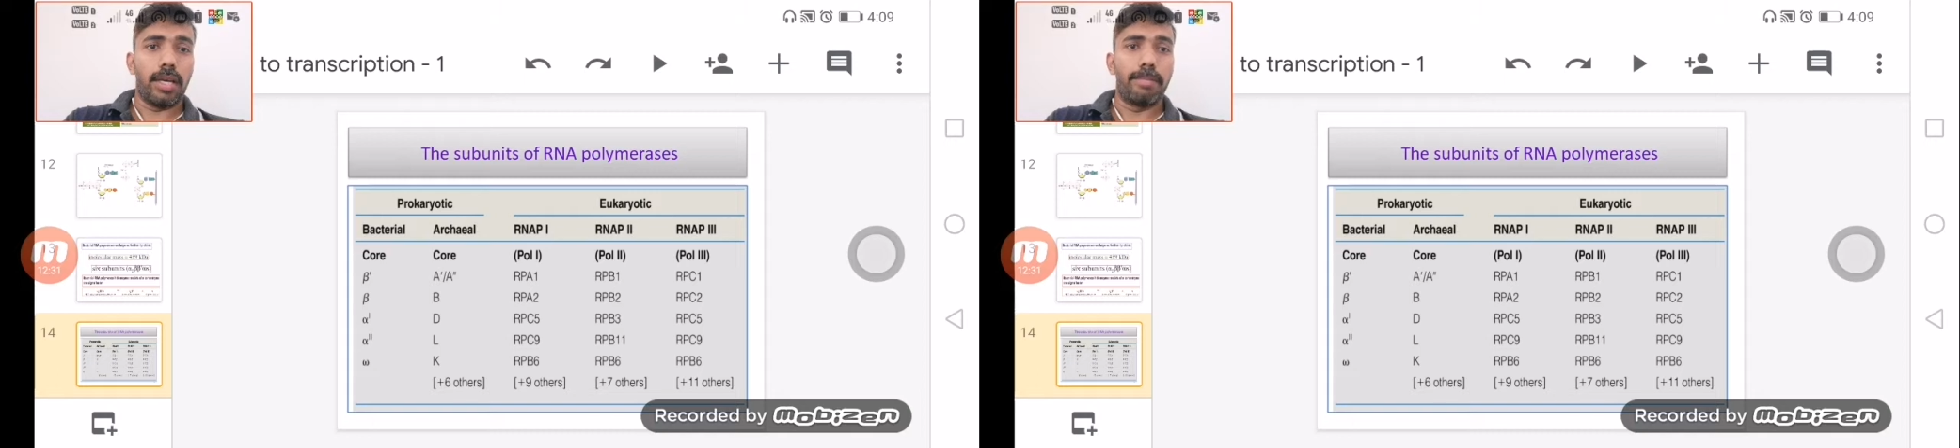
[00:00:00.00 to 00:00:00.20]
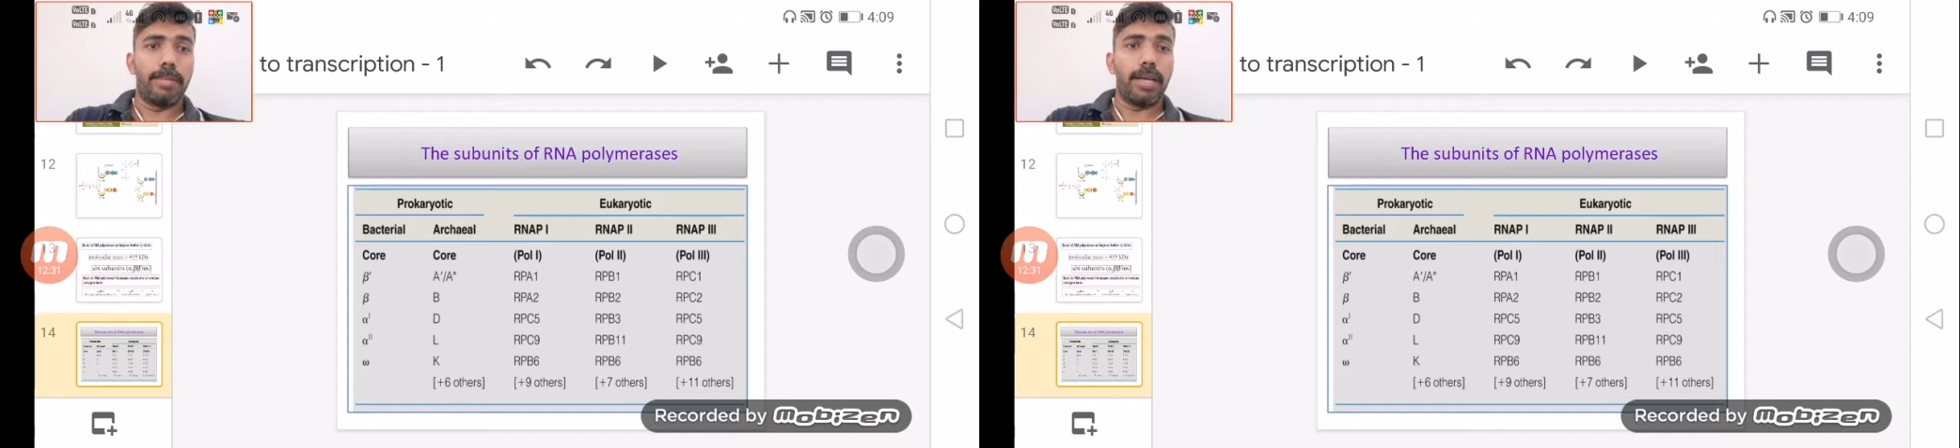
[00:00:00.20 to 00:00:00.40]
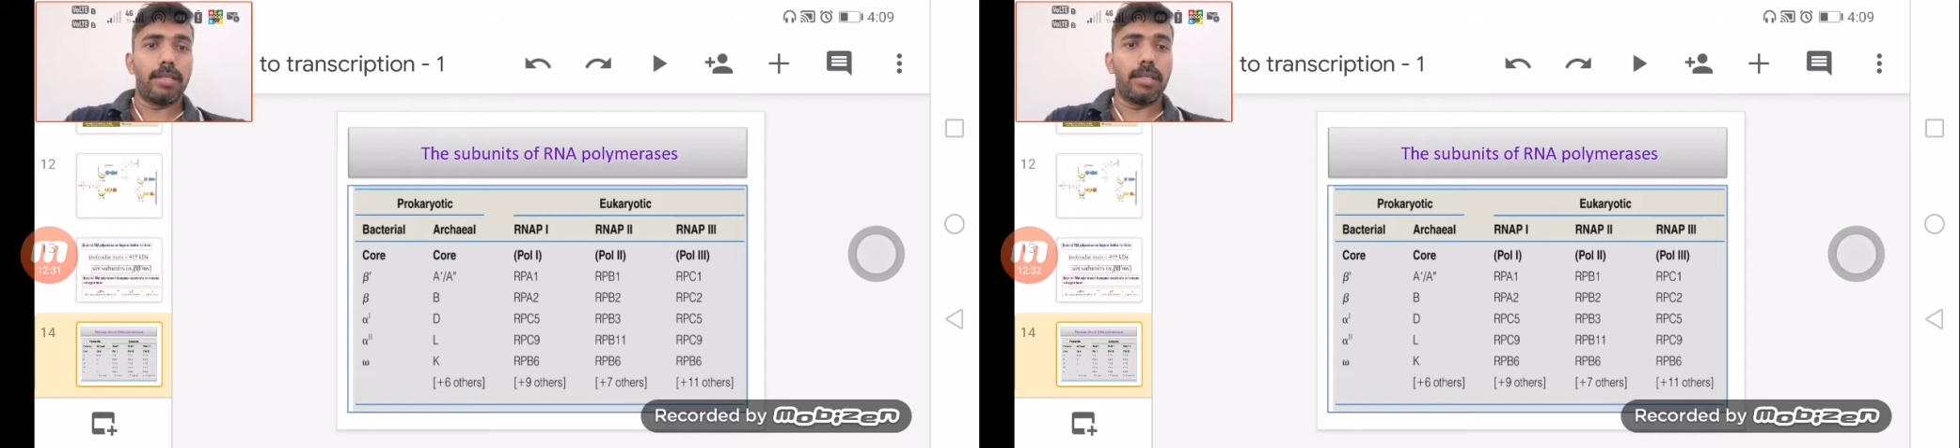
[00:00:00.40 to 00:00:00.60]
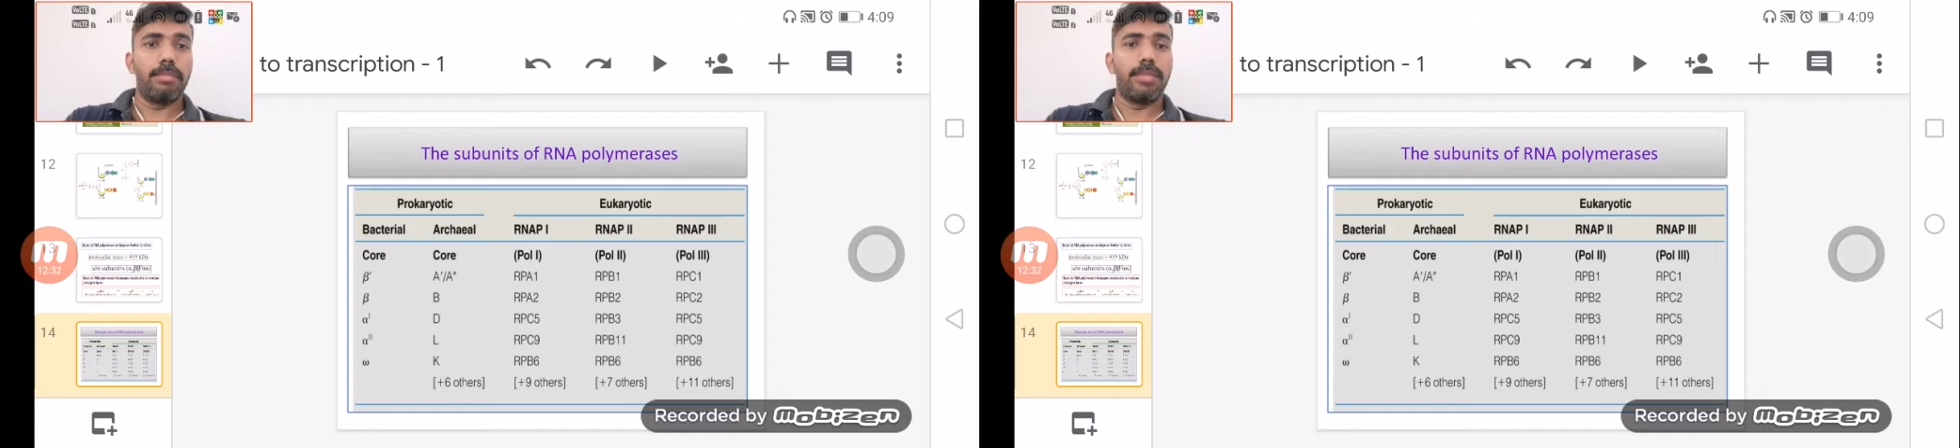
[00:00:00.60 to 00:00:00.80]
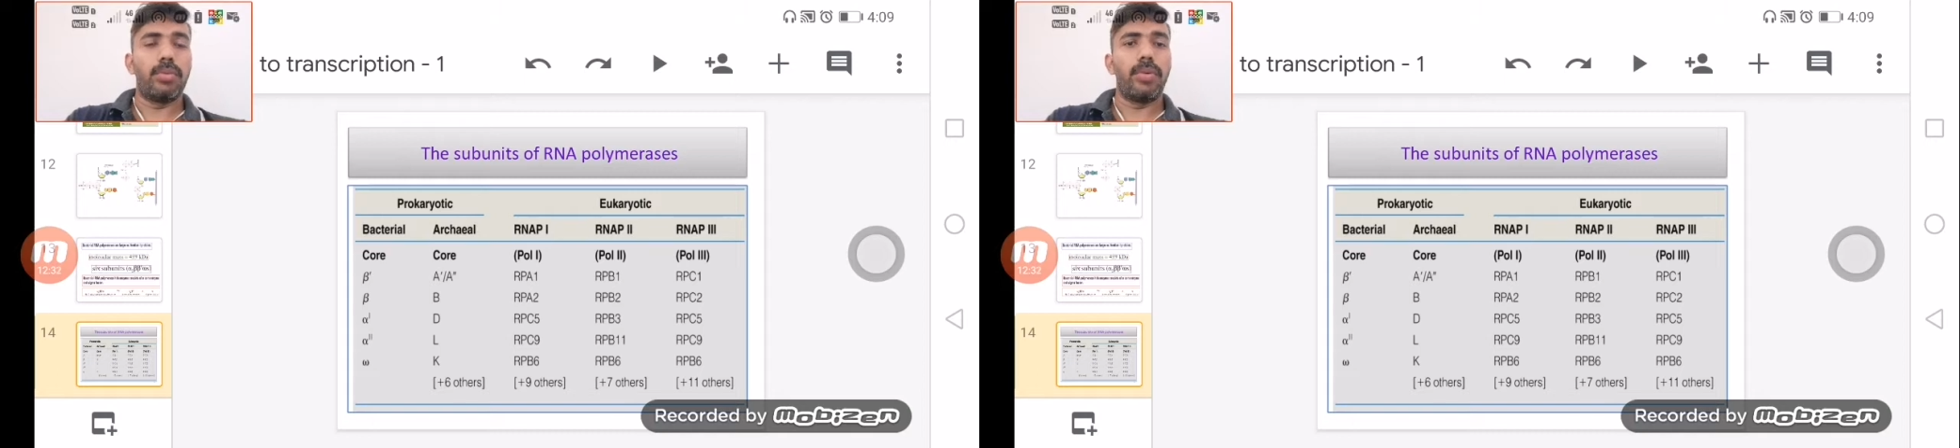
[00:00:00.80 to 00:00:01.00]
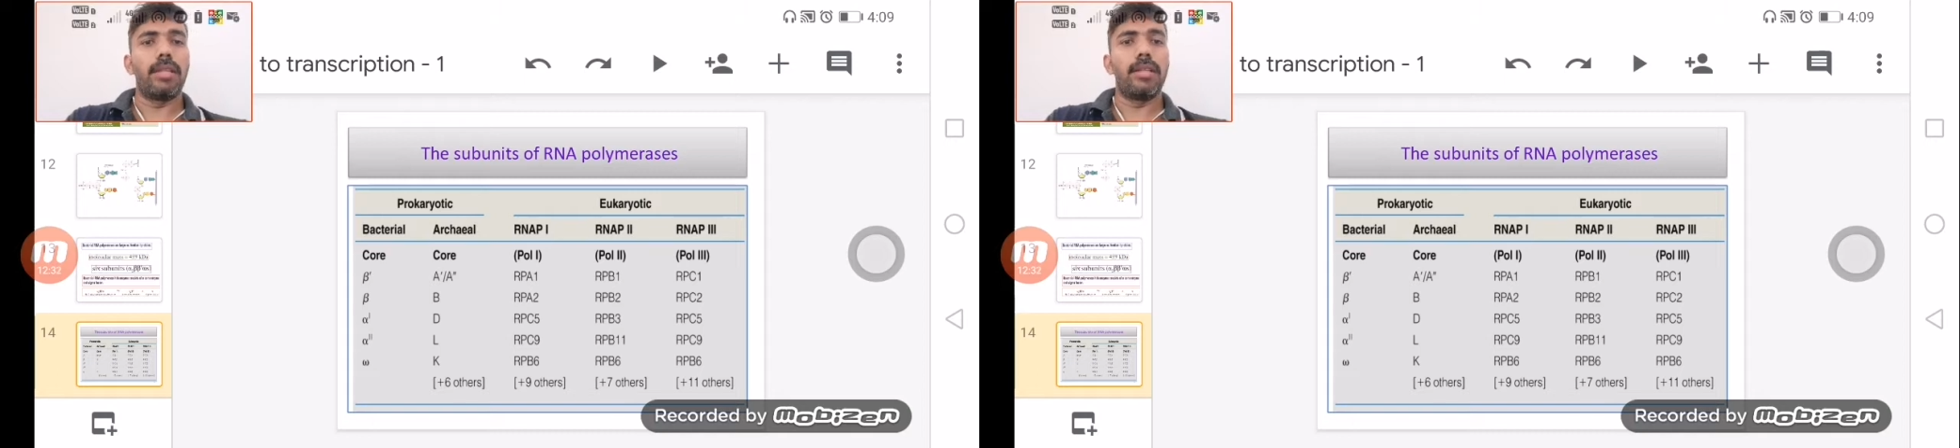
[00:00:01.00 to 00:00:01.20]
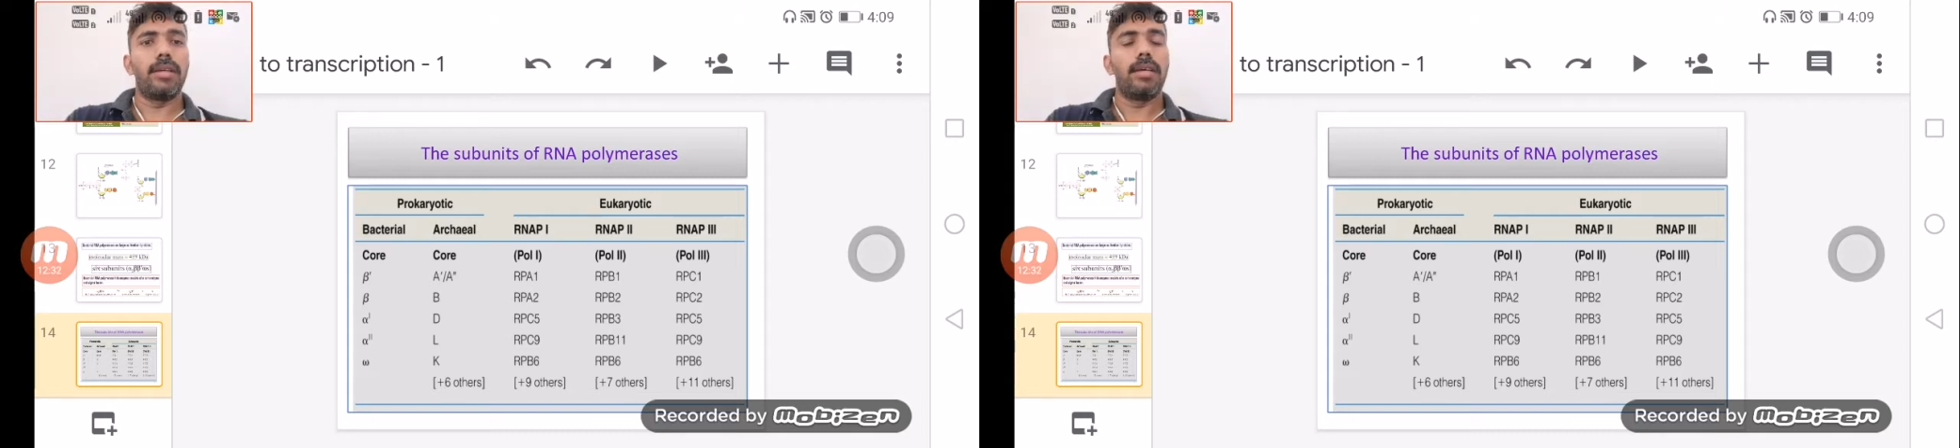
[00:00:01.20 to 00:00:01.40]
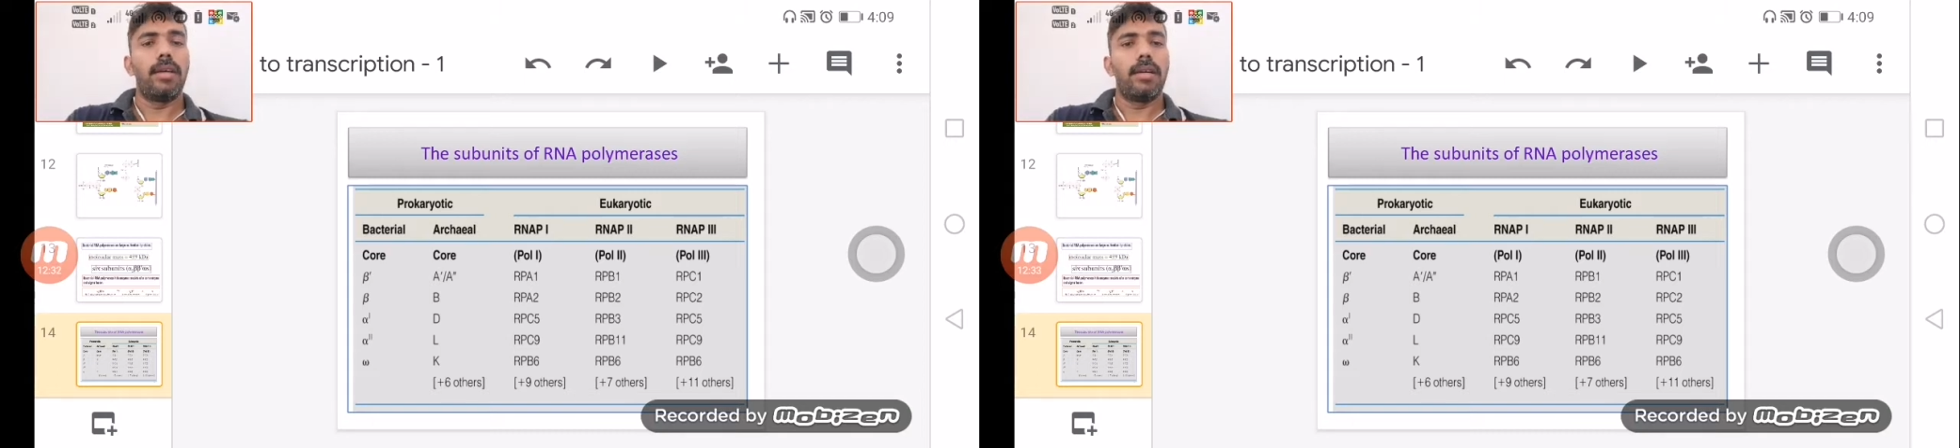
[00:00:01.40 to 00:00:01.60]
comparison between
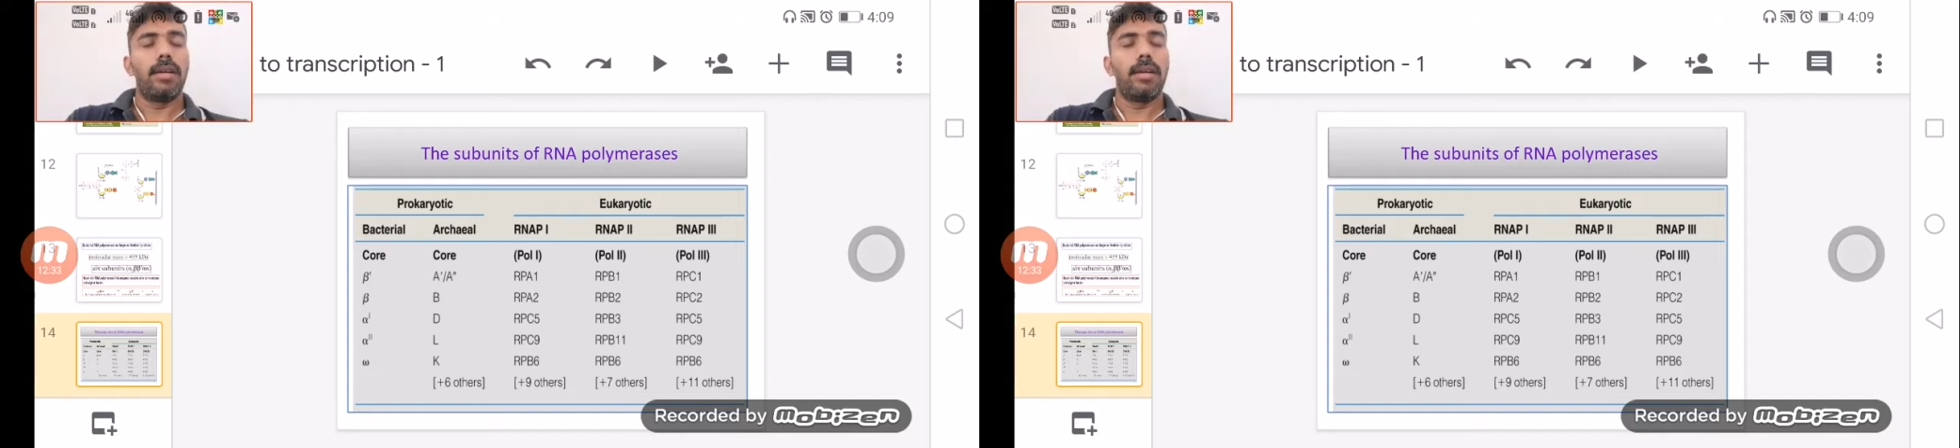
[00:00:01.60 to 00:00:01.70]
the